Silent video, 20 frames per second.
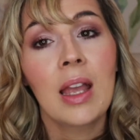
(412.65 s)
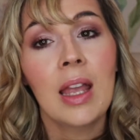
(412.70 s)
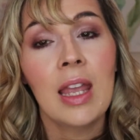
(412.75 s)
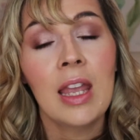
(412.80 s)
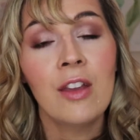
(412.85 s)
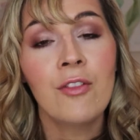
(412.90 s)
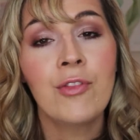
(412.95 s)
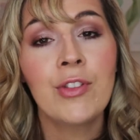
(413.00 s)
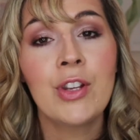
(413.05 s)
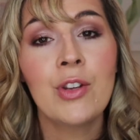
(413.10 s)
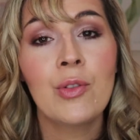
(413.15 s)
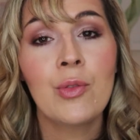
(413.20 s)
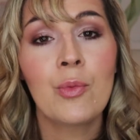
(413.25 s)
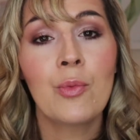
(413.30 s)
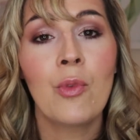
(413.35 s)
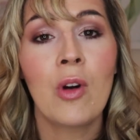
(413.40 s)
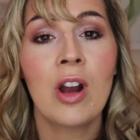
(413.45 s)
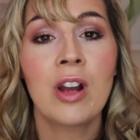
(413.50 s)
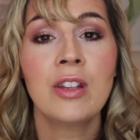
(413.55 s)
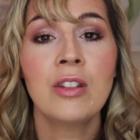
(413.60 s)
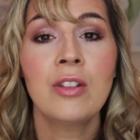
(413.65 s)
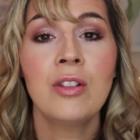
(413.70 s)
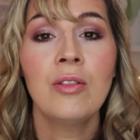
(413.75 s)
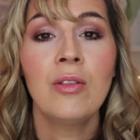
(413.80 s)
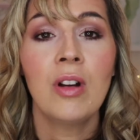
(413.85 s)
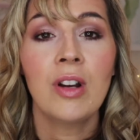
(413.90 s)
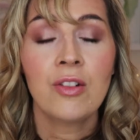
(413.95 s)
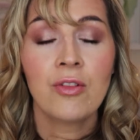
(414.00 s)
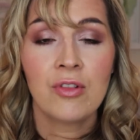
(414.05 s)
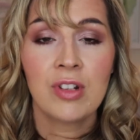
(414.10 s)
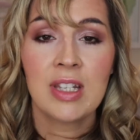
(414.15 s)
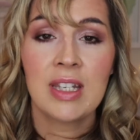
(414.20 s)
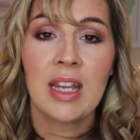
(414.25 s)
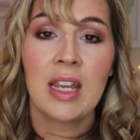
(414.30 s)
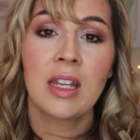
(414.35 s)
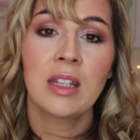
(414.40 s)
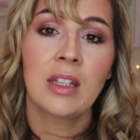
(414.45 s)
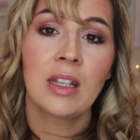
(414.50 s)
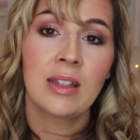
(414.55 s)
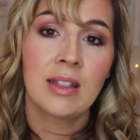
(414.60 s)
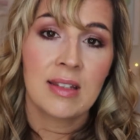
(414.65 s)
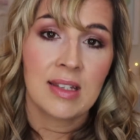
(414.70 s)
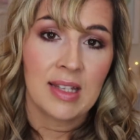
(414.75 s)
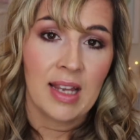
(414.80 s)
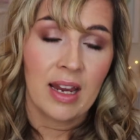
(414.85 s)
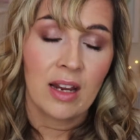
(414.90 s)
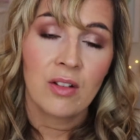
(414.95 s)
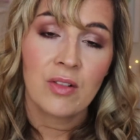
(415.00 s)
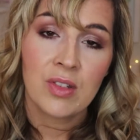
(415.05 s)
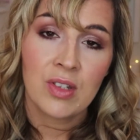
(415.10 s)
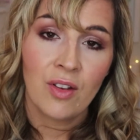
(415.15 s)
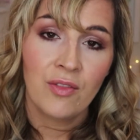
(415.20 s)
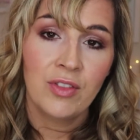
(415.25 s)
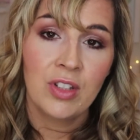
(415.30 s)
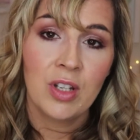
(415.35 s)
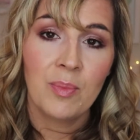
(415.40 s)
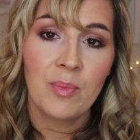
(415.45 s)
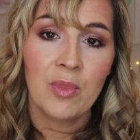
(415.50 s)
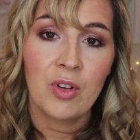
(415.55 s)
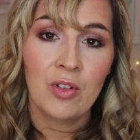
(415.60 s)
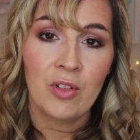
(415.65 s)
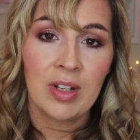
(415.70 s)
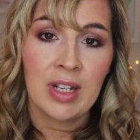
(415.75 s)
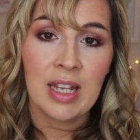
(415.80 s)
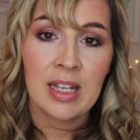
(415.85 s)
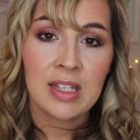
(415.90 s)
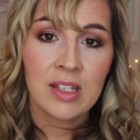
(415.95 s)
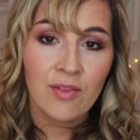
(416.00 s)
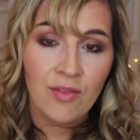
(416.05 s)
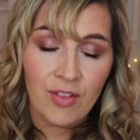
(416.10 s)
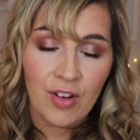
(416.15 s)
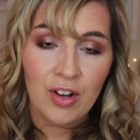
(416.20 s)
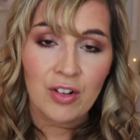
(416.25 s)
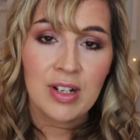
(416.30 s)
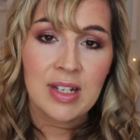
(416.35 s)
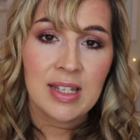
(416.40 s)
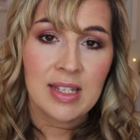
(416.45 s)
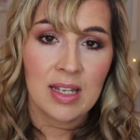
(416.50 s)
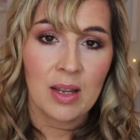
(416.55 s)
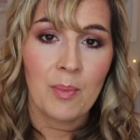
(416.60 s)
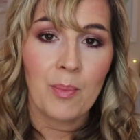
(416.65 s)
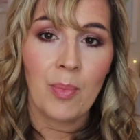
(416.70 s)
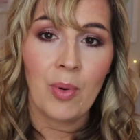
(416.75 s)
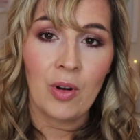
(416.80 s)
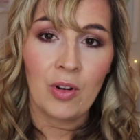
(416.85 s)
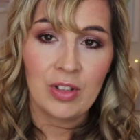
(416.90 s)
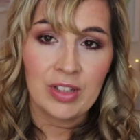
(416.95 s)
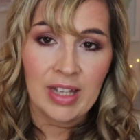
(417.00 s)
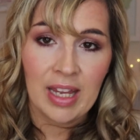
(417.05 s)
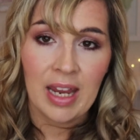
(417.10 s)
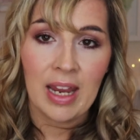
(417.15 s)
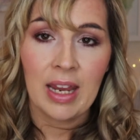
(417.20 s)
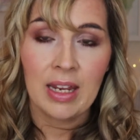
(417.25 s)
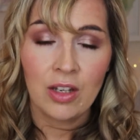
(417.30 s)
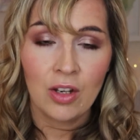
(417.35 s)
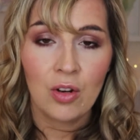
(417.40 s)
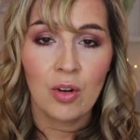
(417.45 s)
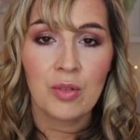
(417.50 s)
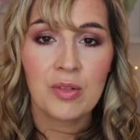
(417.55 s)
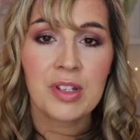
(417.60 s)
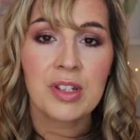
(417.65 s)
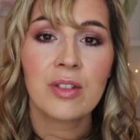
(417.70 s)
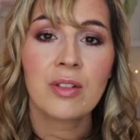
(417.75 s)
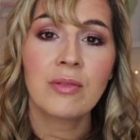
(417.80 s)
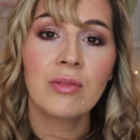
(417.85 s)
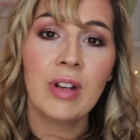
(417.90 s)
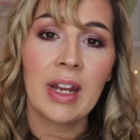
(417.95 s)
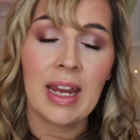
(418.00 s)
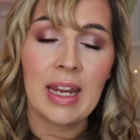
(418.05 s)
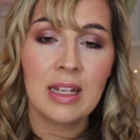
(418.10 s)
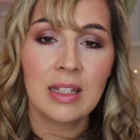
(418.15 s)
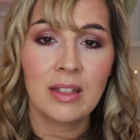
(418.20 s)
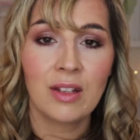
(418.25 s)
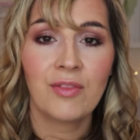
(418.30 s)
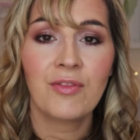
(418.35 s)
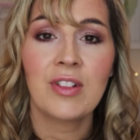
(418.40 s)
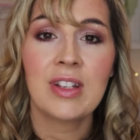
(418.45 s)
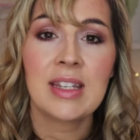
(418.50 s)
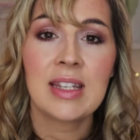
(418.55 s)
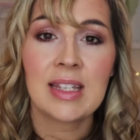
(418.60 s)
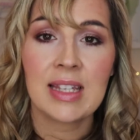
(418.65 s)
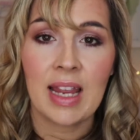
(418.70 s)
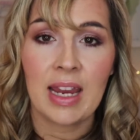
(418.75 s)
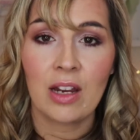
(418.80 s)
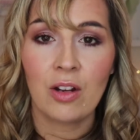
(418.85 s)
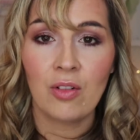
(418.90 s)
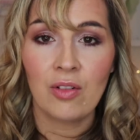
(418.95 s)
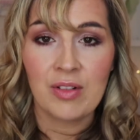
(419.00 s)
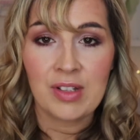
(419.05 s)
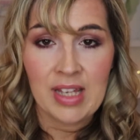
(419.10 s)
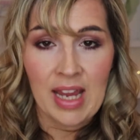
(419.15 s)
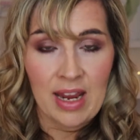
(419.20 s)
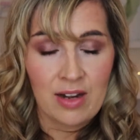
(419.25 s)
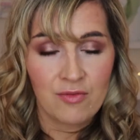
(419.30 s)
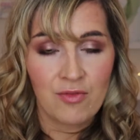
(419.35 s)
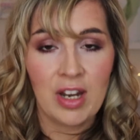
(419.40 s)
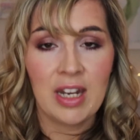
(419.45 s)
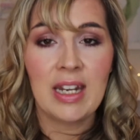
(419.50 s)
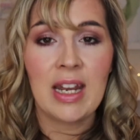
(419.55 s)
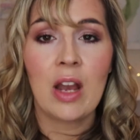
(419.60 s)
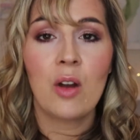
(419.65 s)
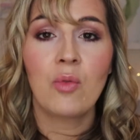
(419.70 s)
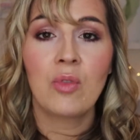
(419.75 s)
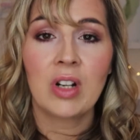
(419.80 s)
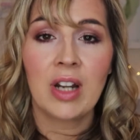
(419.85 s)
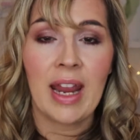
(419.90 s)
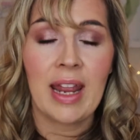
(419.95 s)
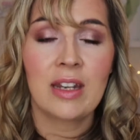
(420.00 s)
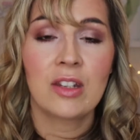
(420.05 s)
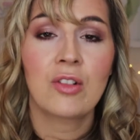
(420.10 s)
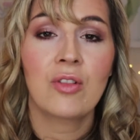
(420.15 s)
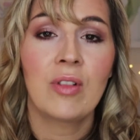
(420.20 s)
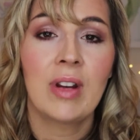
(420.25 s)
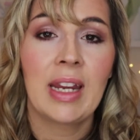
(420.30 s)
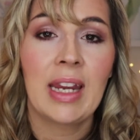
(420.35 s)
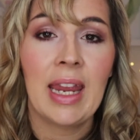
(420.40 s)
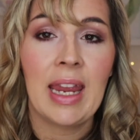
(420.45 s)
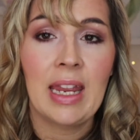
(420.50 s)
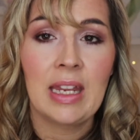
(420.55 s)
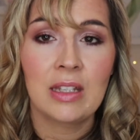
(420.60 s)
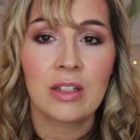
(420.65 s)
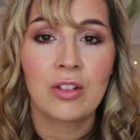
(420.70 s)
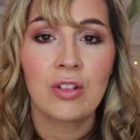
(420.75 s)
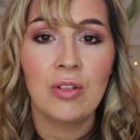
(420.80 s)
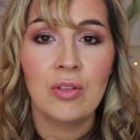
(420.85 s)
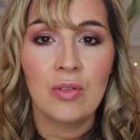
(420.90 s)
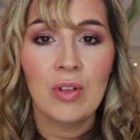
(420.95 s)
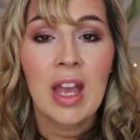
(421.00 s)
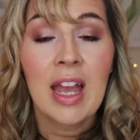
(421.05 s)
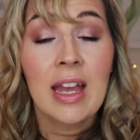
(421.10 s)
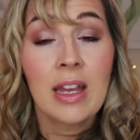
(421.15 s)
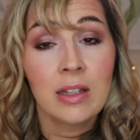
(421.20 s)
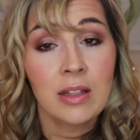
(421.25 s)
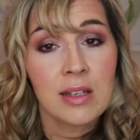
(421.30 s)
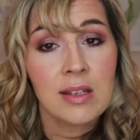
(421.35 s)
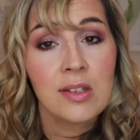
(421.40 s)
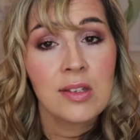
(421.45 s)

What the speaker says: if you want to understand the cycles of the moon, it's very simple. It goes through 8 different cycles, and right now we're entering into the